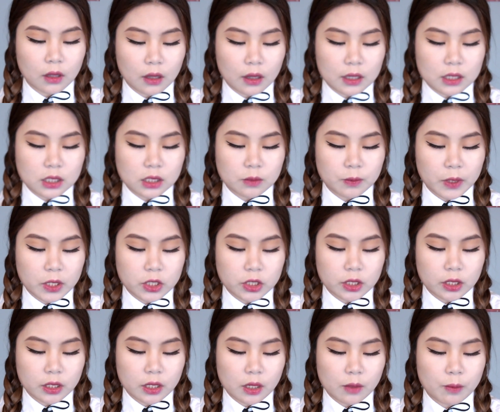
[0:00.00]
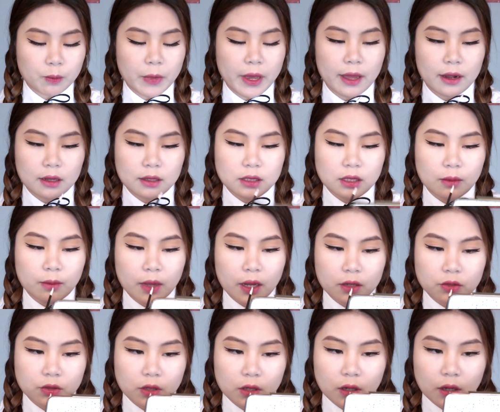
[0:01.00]
Especially adding some
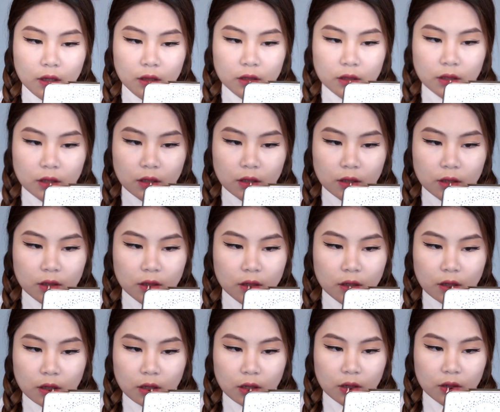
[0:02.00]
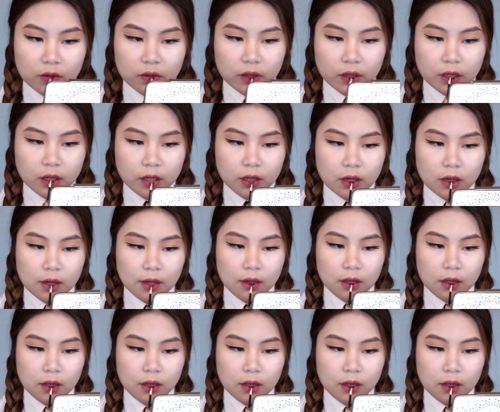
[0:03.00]
extra color over here.